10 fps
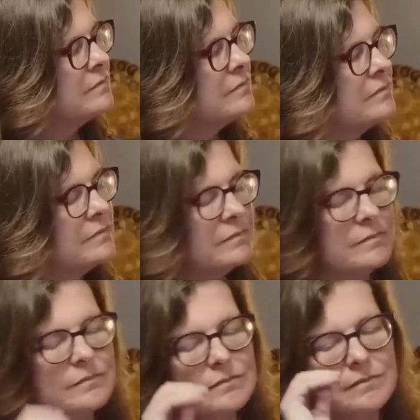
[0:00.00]

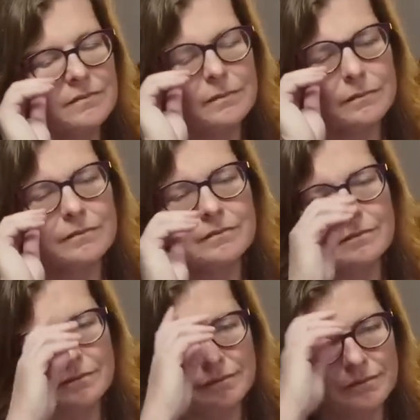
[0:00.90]

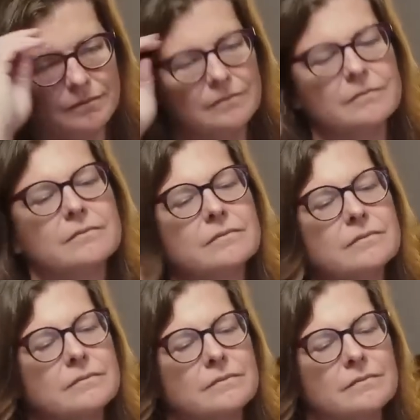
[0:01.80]

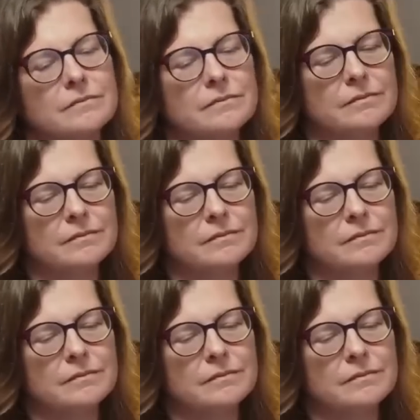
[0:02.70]
[no speech]